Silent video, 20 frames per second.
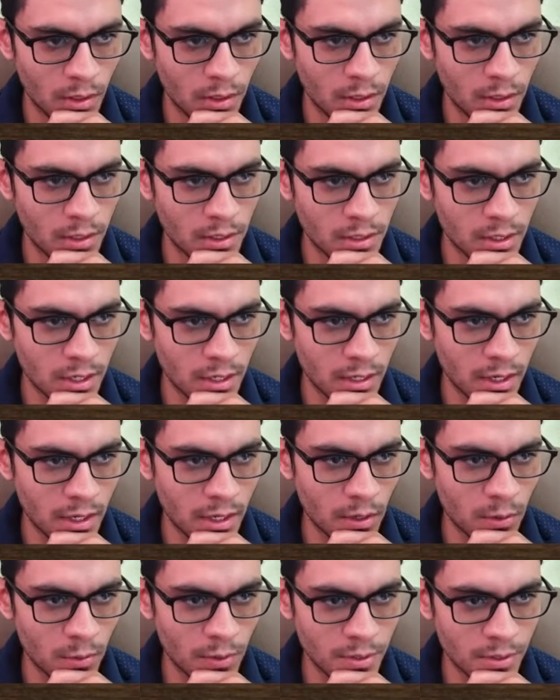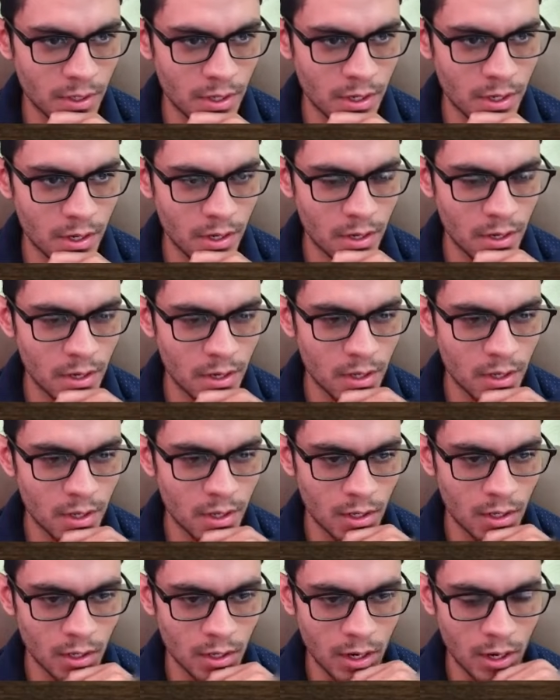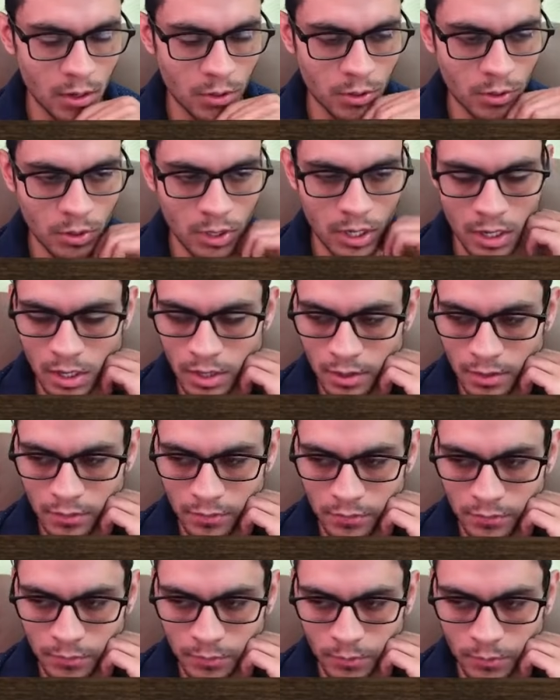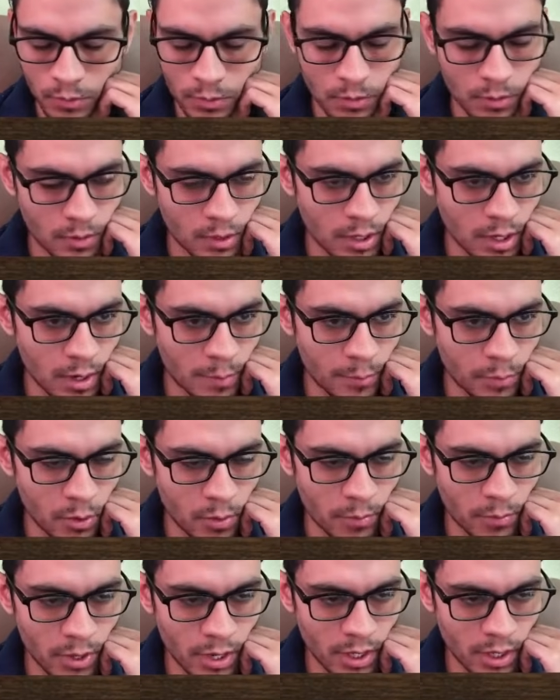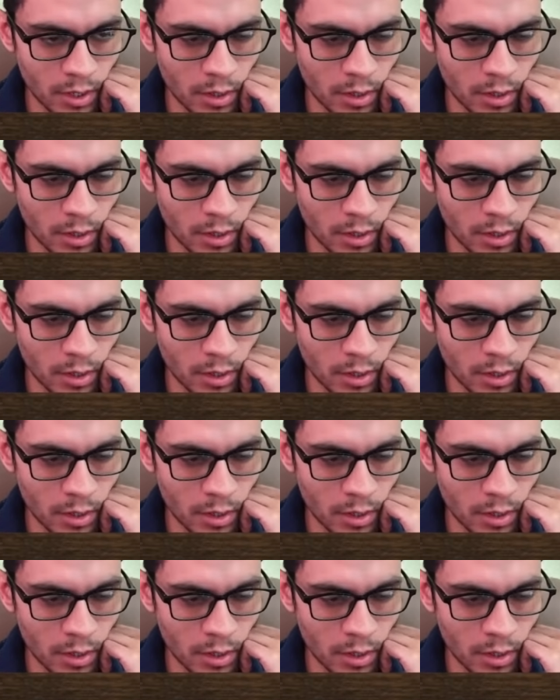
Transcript: it's like I always say, now you have a pawn break.